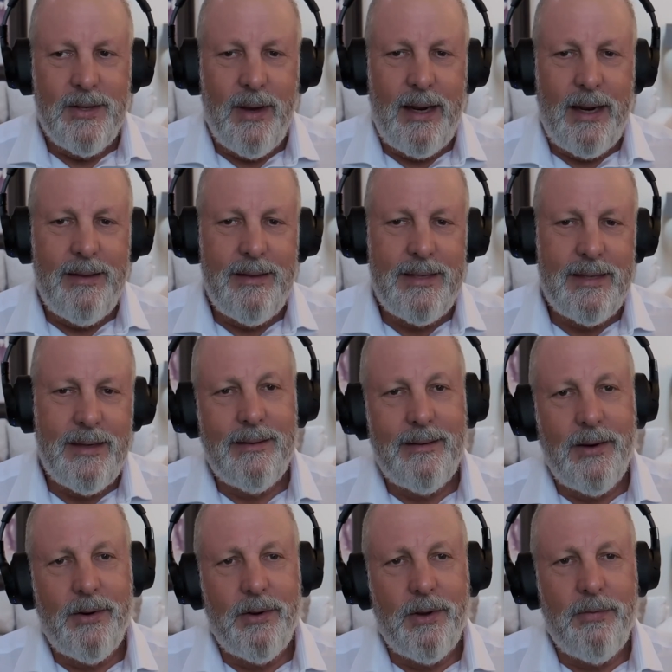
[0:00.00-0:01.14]
how do you see
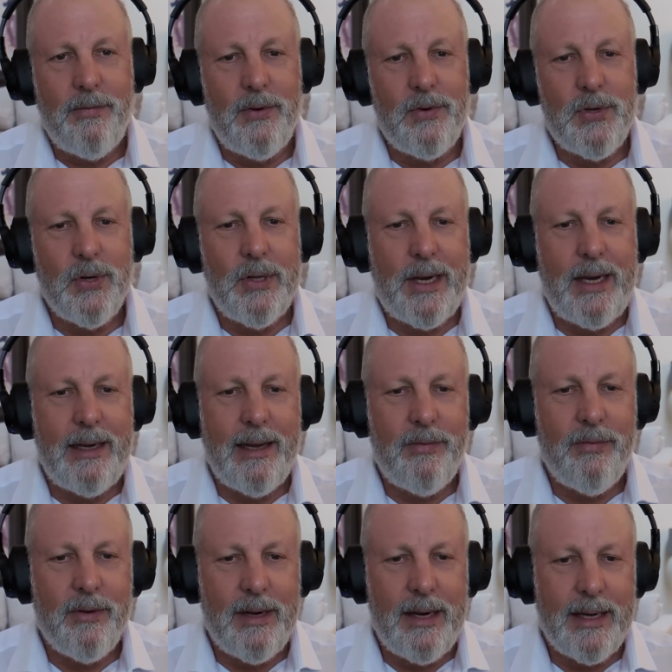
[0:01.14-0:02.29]
your future looking
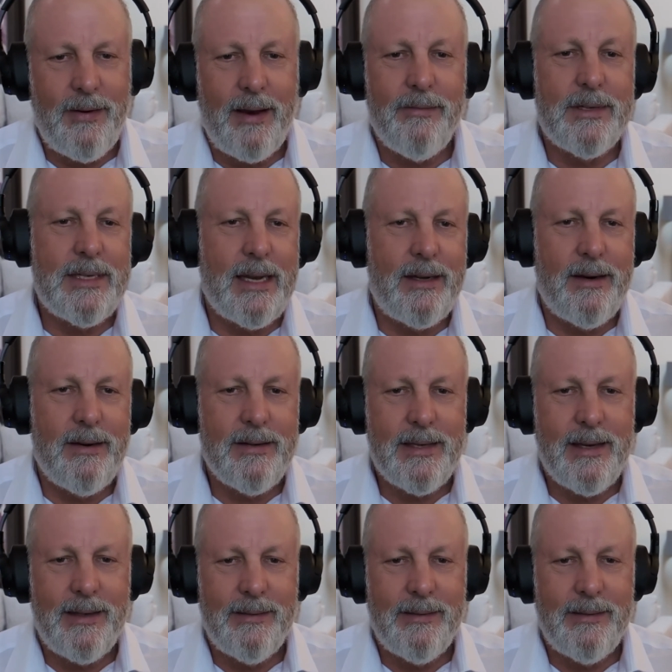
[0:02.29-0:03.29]
like for the next 5 or 10 years, say?